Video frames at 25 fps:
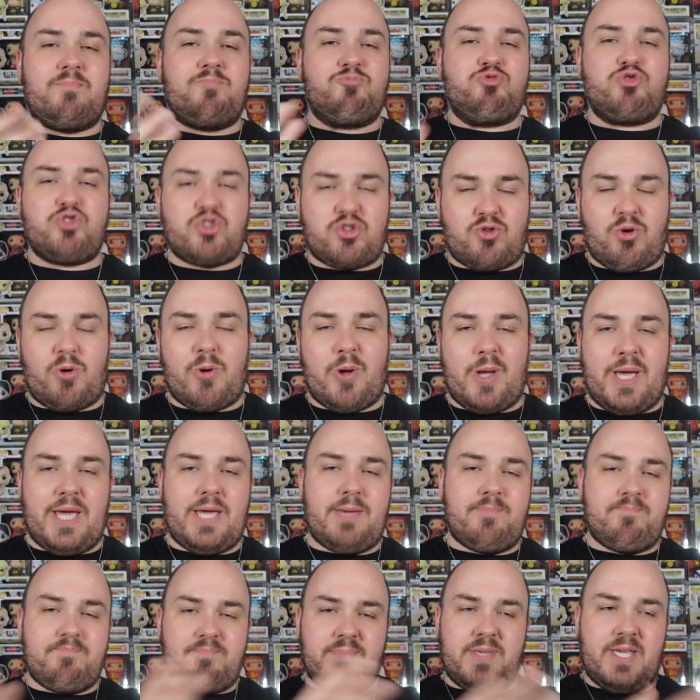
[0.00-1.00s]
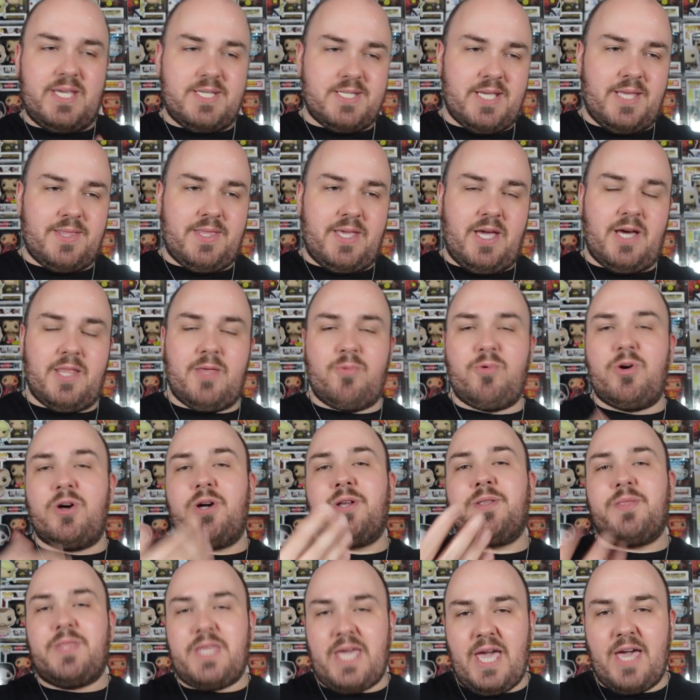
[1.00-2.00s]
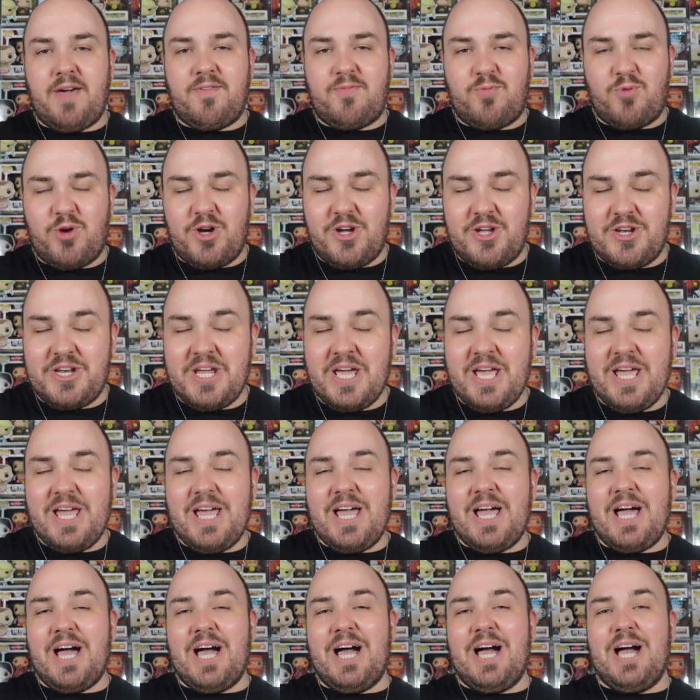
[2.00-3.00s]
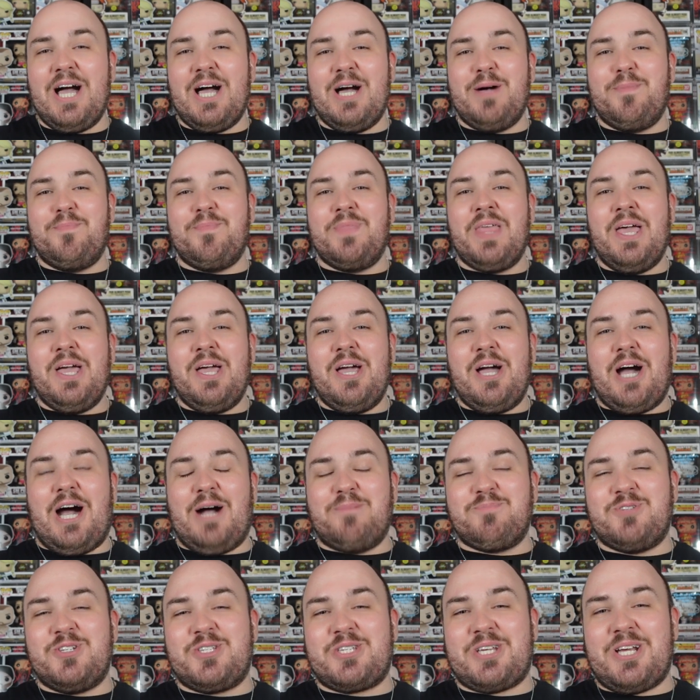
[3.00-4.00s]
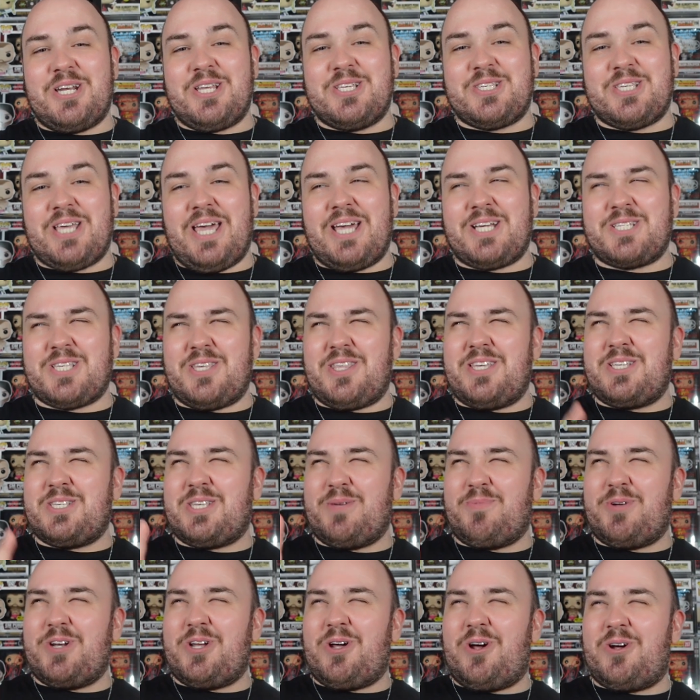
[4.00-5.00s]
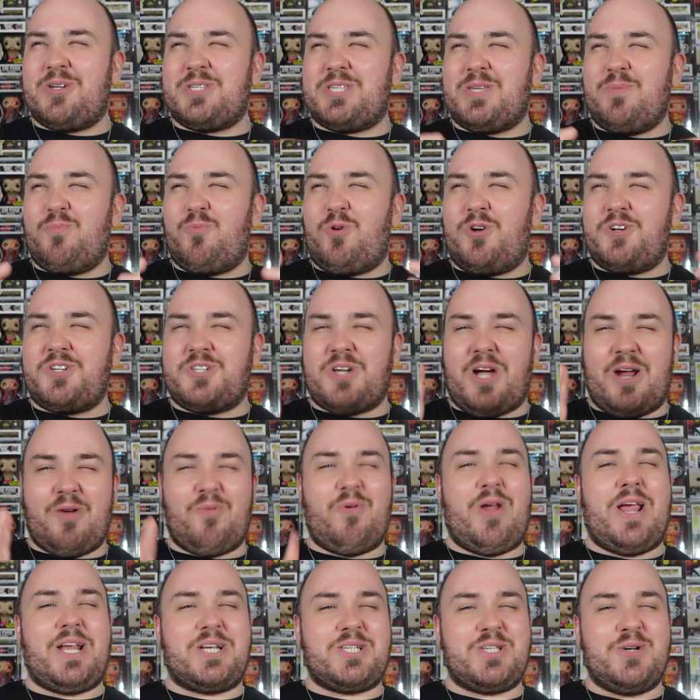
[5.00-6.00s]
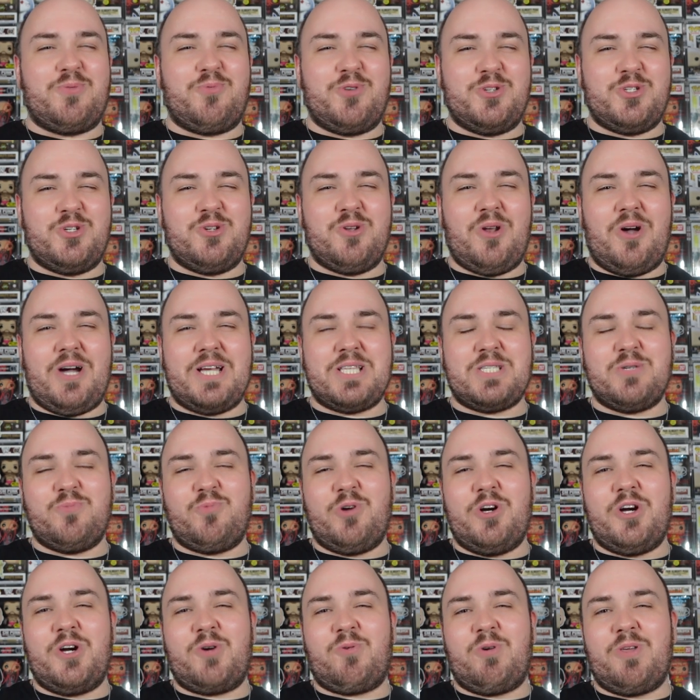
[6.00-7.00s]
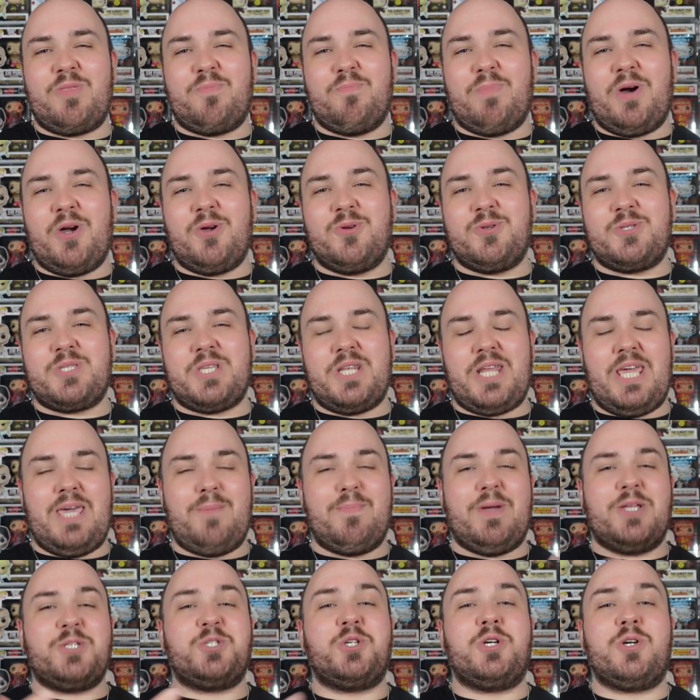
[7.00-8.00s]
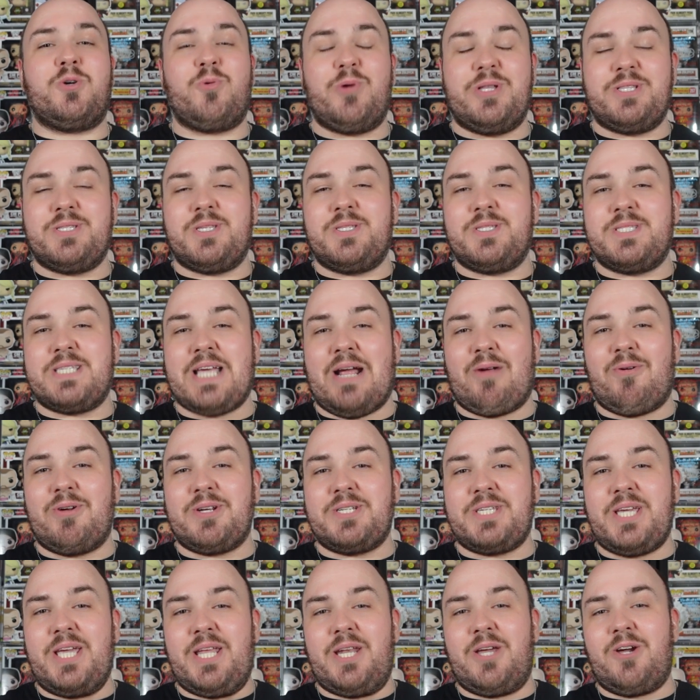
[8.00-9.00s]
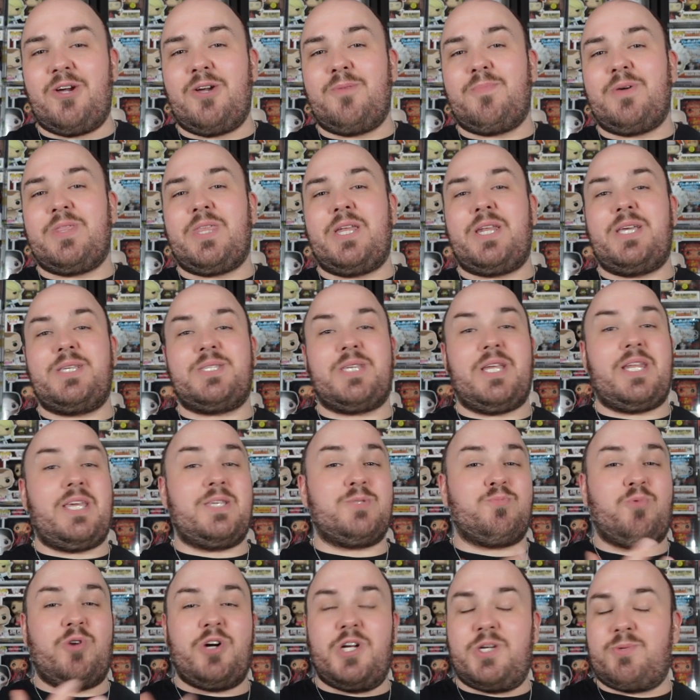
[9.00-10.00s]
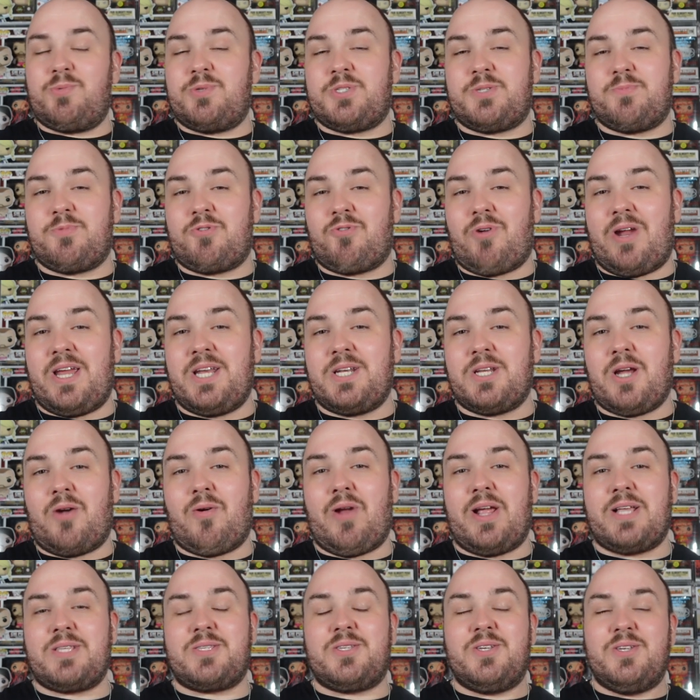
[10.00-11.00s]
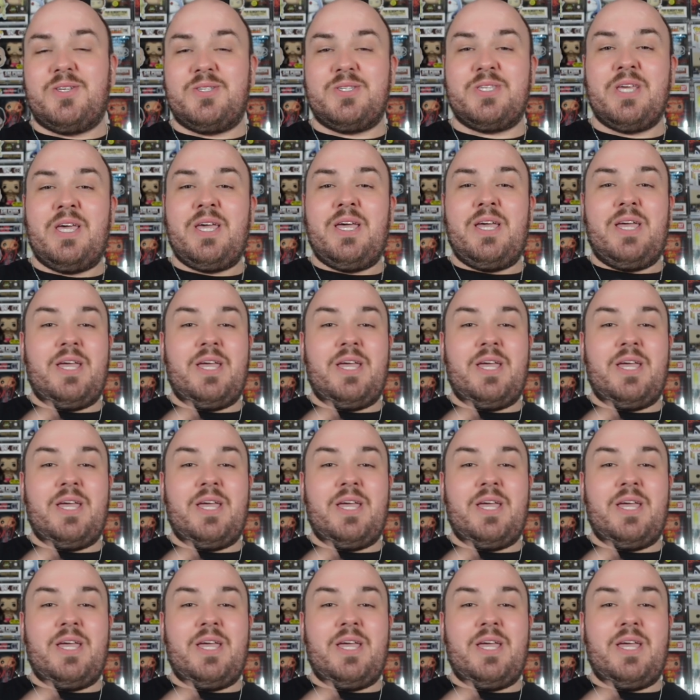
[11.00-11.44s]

screw it. He said the other word, the F word. I'm just going to say, because I think someone asked him what director would you like to work with most, and he mentioned Quentin Tarantino, but then he said he's worked with some great directors,